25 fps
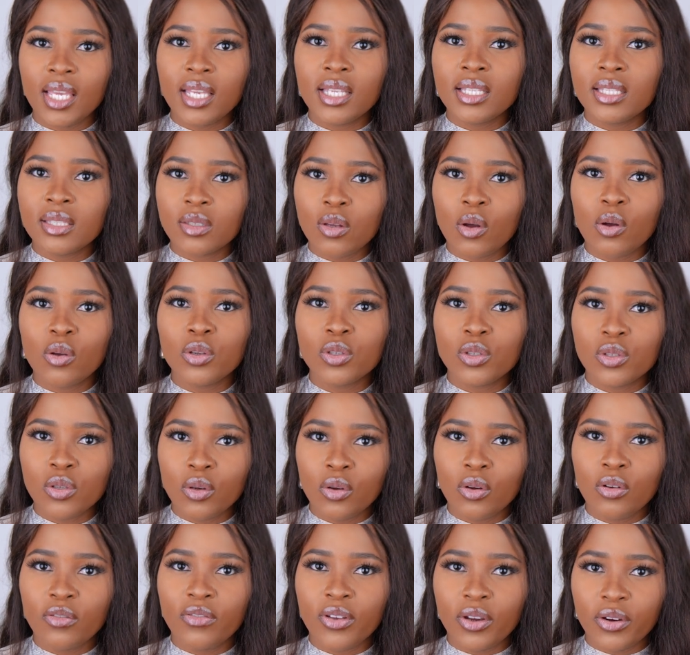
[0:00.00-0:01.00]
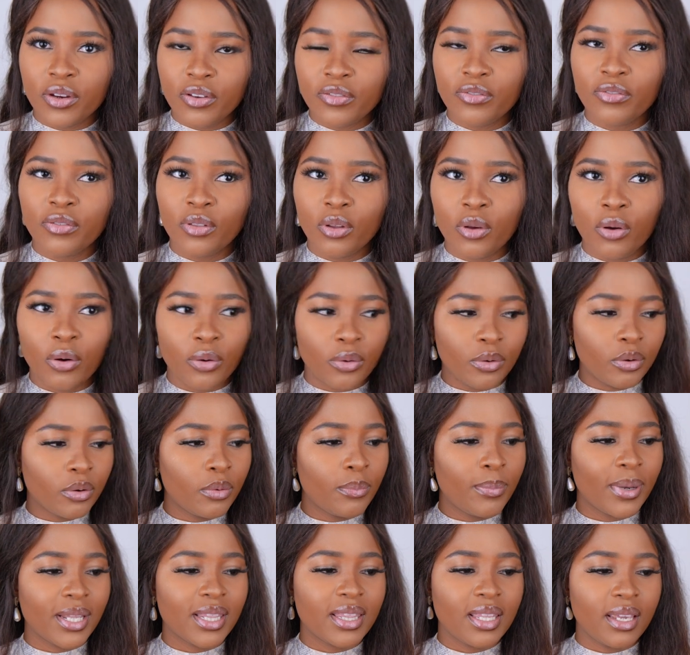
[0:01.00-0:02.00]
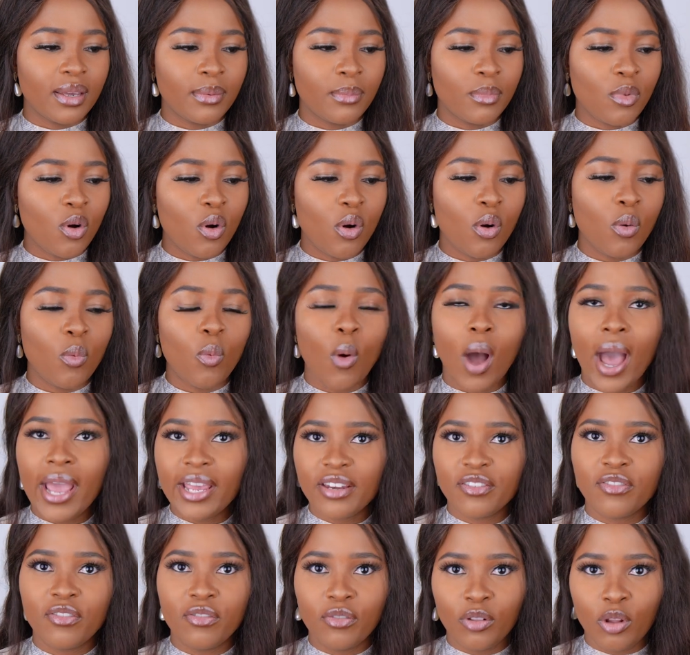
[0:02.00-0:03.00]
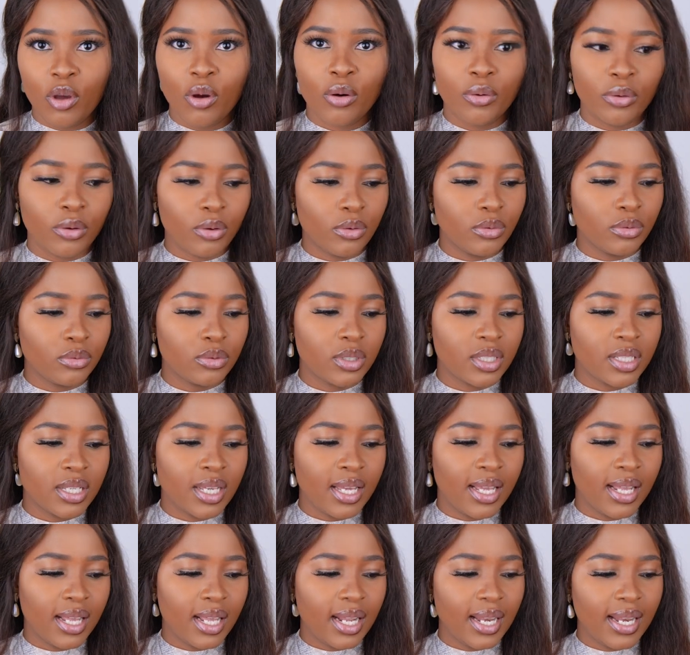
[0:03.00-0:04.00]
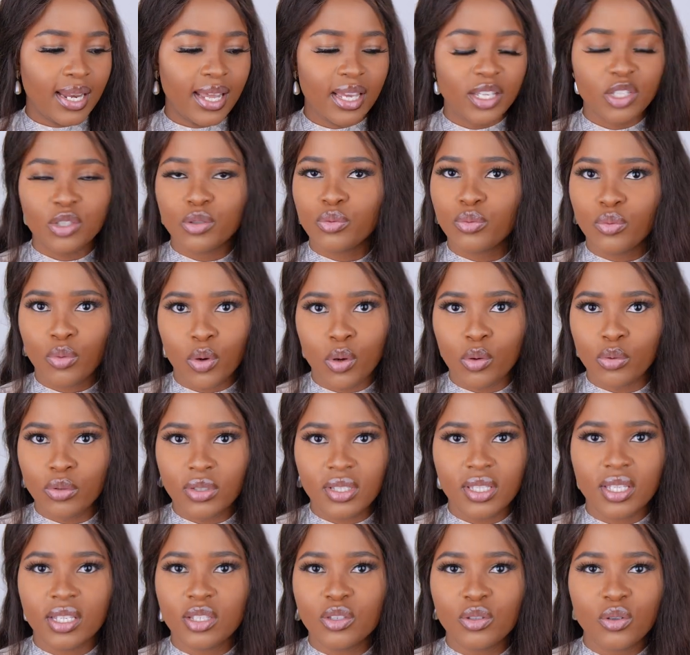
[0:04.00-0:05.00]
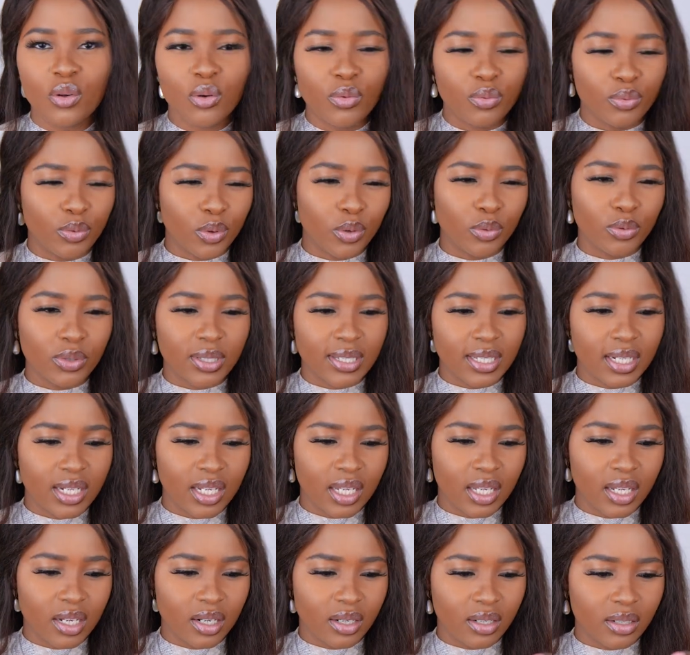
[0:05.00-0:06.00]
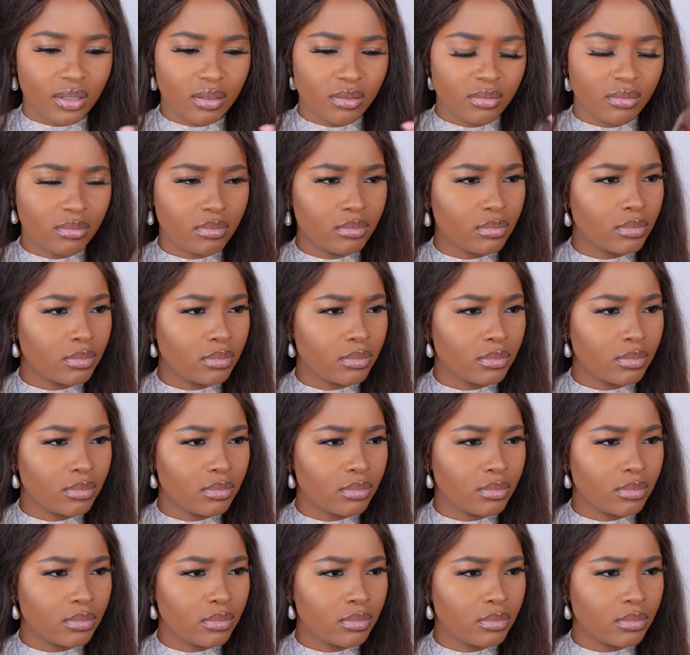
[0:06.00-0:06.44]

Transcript: It's also very floral, but they're more white florals, less rose. There's no rose in here.